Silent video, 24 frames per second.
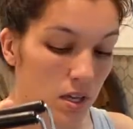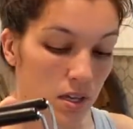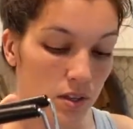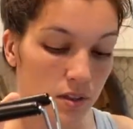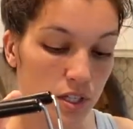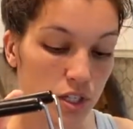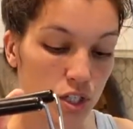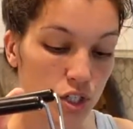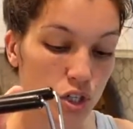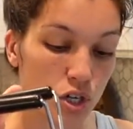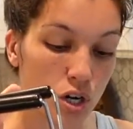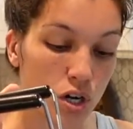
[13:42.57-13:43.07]

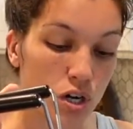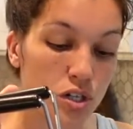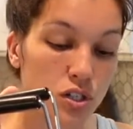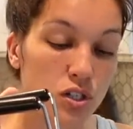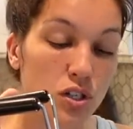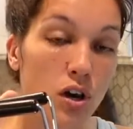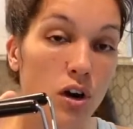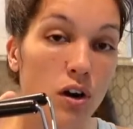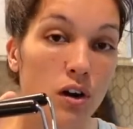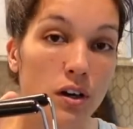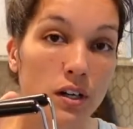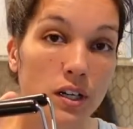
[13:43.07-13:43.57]
These jars
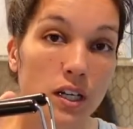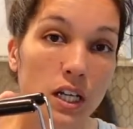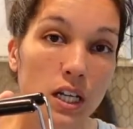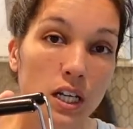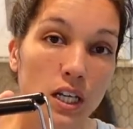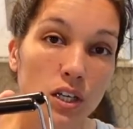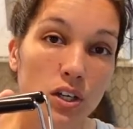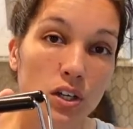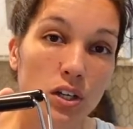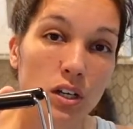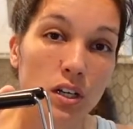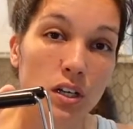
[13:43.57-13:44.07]
are
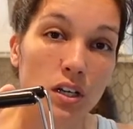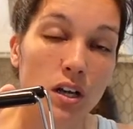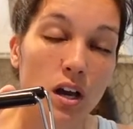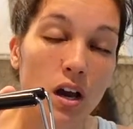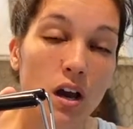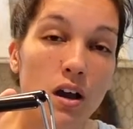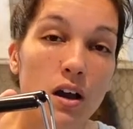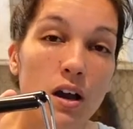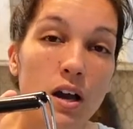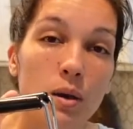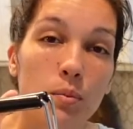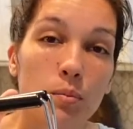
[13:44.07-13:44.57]
getting good and
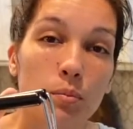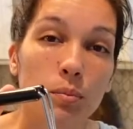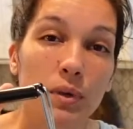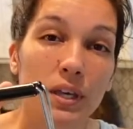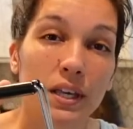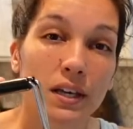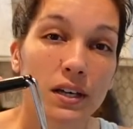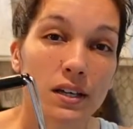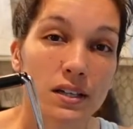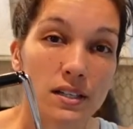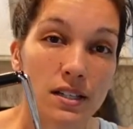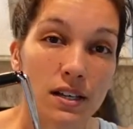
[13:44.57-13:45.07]
hot
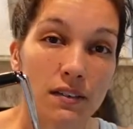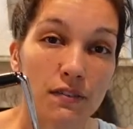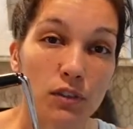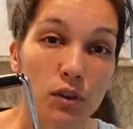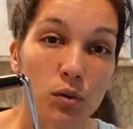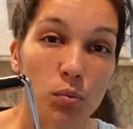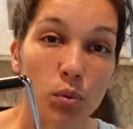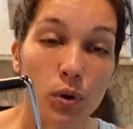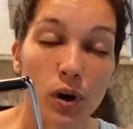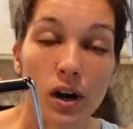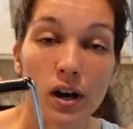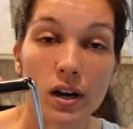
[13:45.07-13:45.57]
because of the
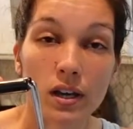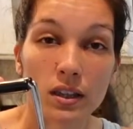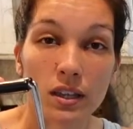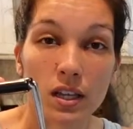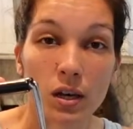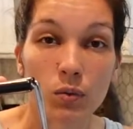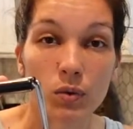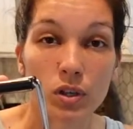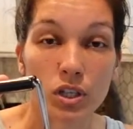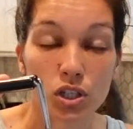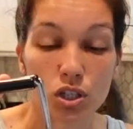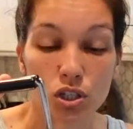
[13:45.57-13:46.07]
brine
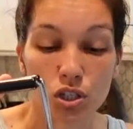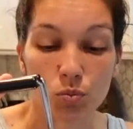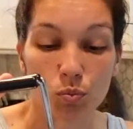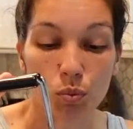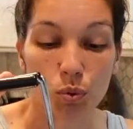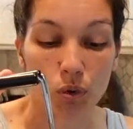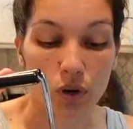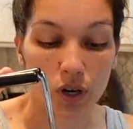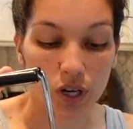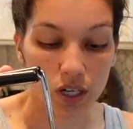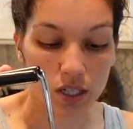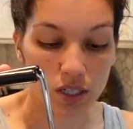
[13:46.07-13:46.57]
that we just
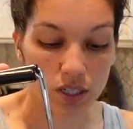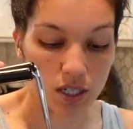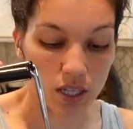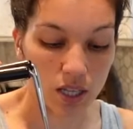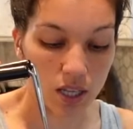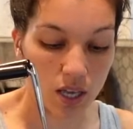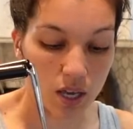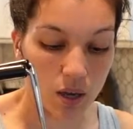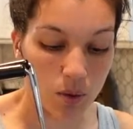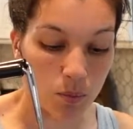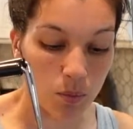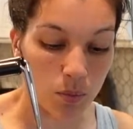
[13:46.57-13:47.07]
poured into
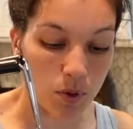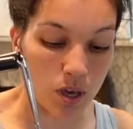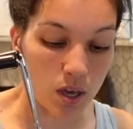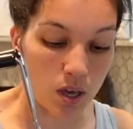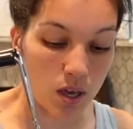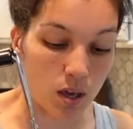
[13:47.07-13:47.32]
them,